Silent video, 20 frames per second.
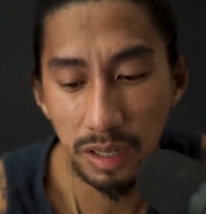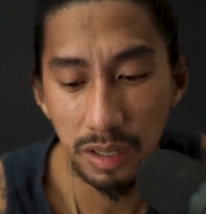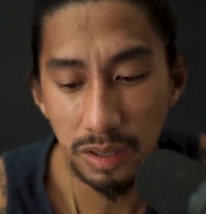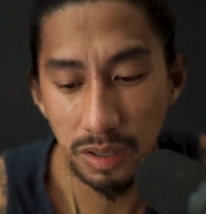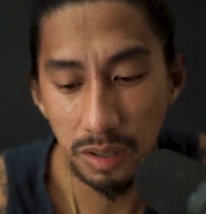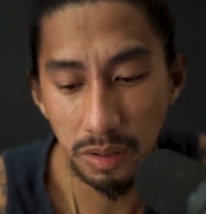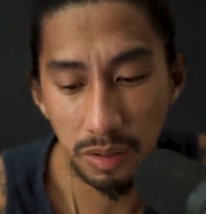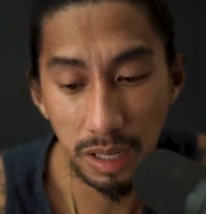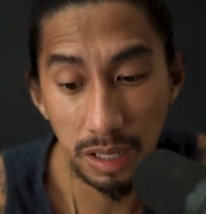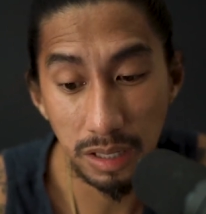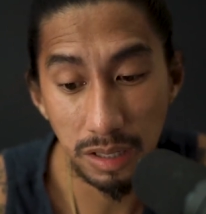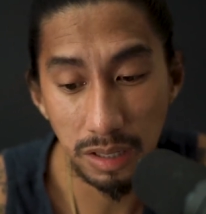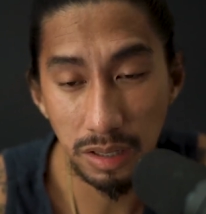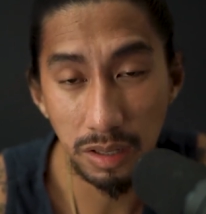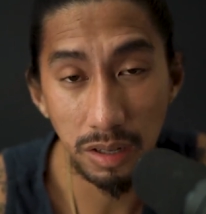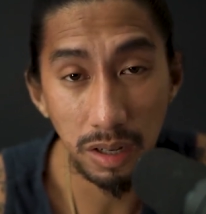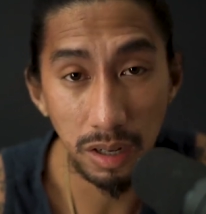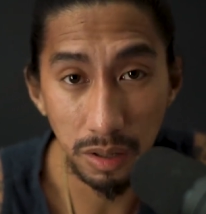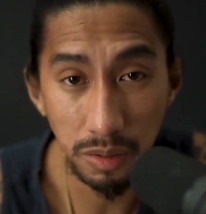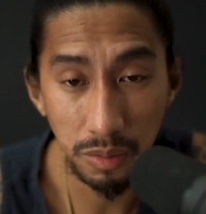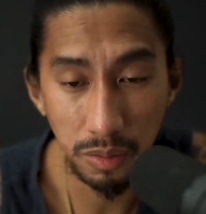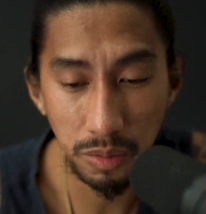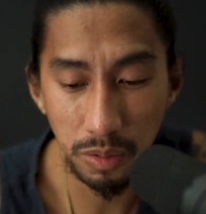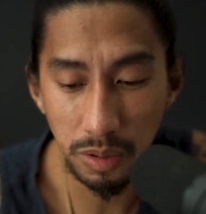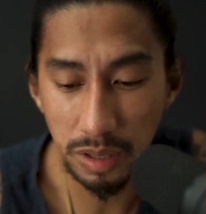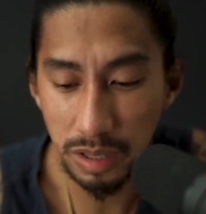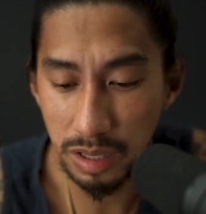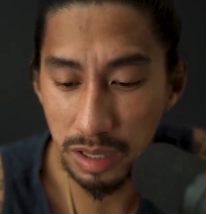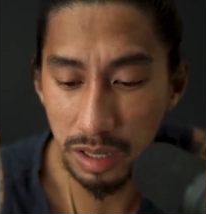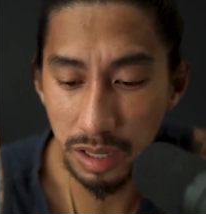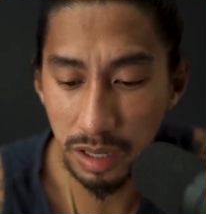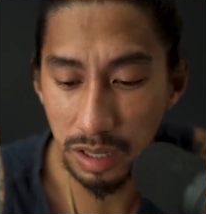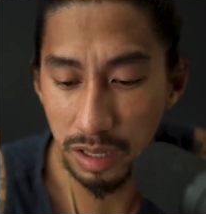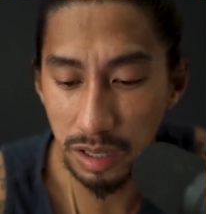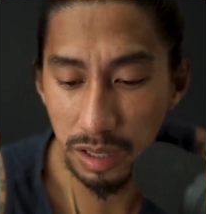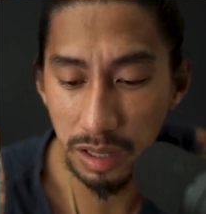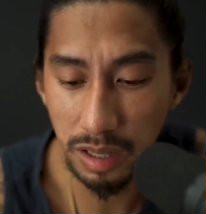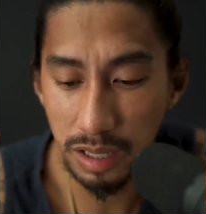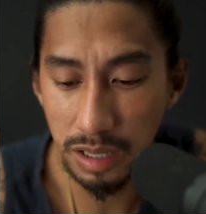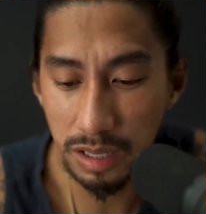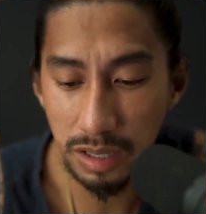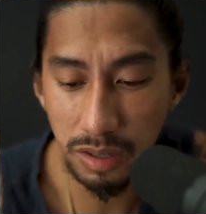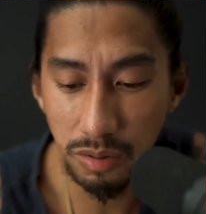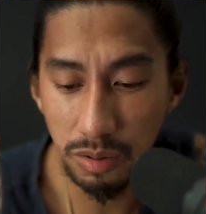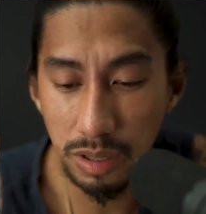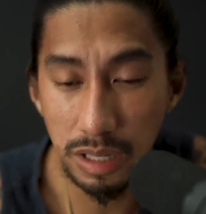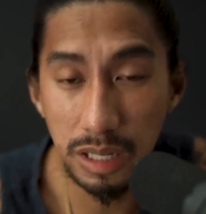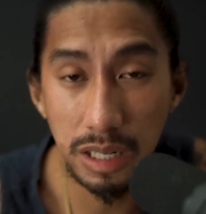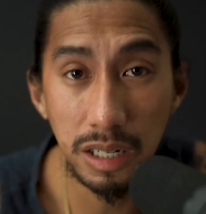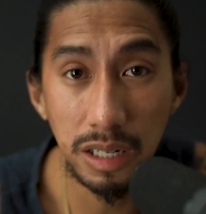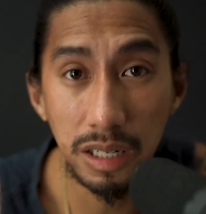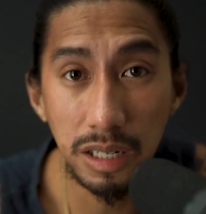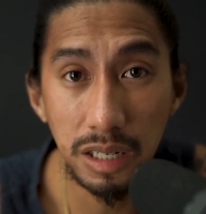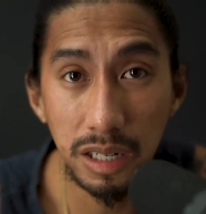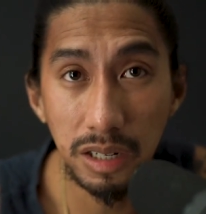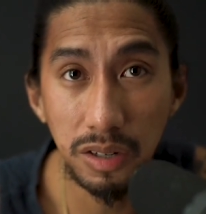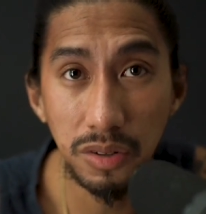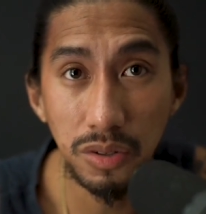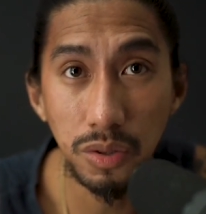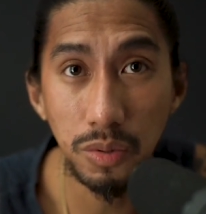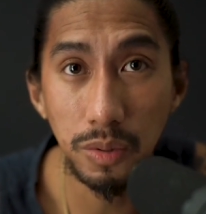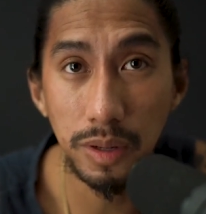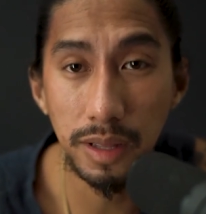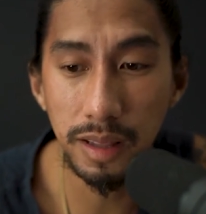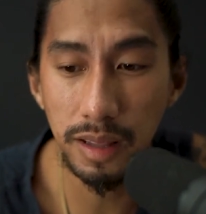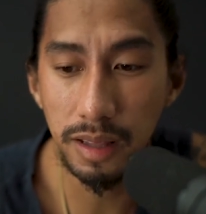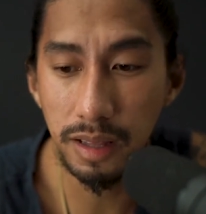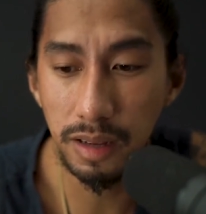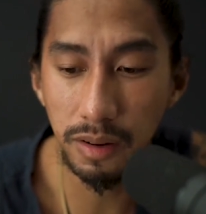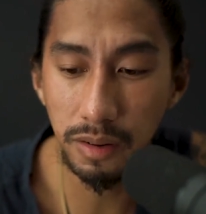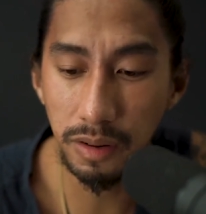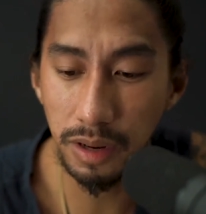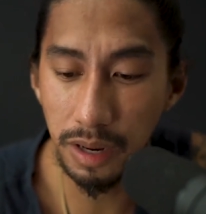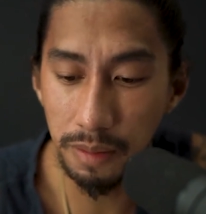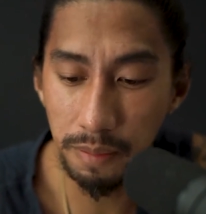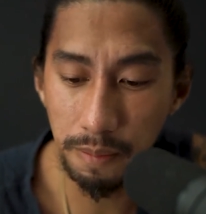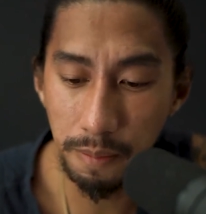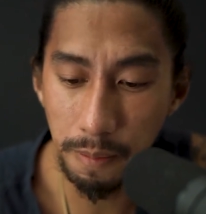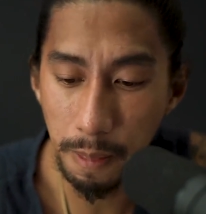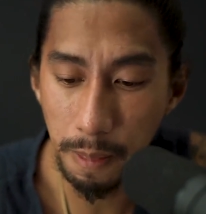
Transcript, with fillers: So that's uh, what uh, this reading deals with, okay?